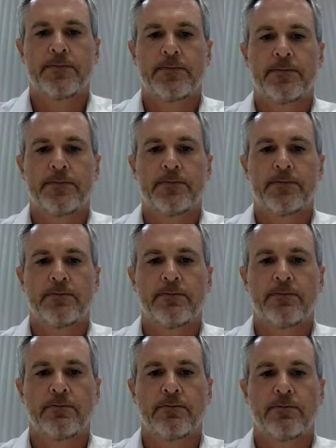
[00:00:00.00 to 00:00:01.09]

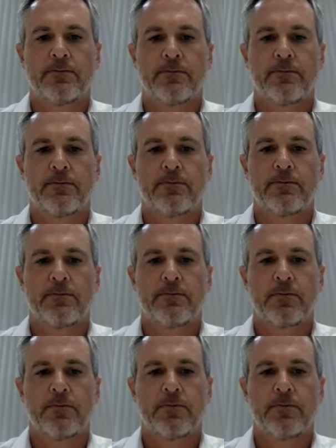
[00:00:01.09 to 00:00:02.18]

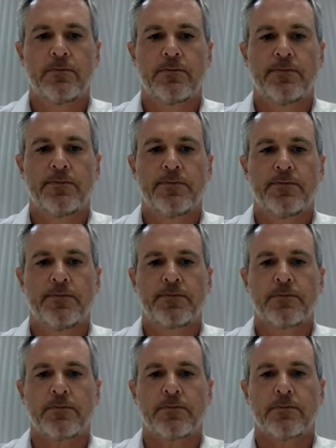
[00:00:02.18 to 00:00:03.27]

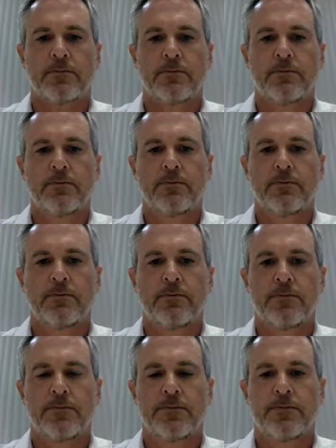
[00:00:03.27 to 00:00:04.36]

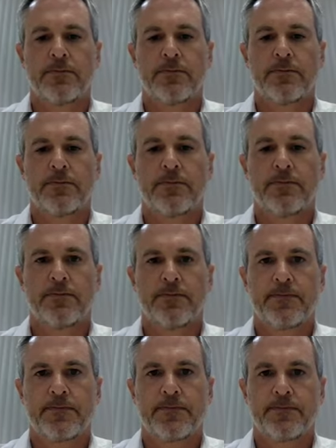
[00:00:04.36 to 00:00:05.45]

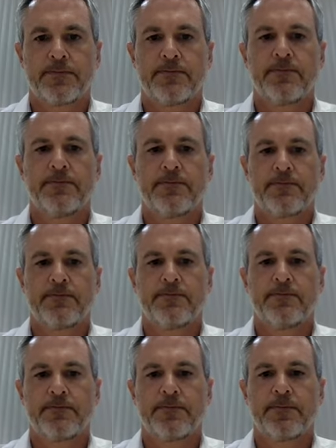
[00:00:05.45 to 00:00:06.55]

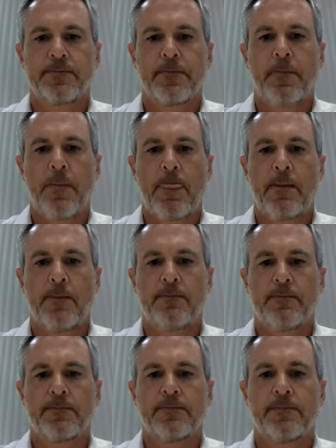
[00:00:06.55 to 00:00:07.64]

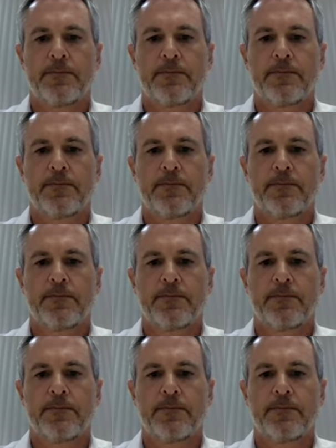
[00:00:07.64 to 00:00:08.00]
This person isn't speaking.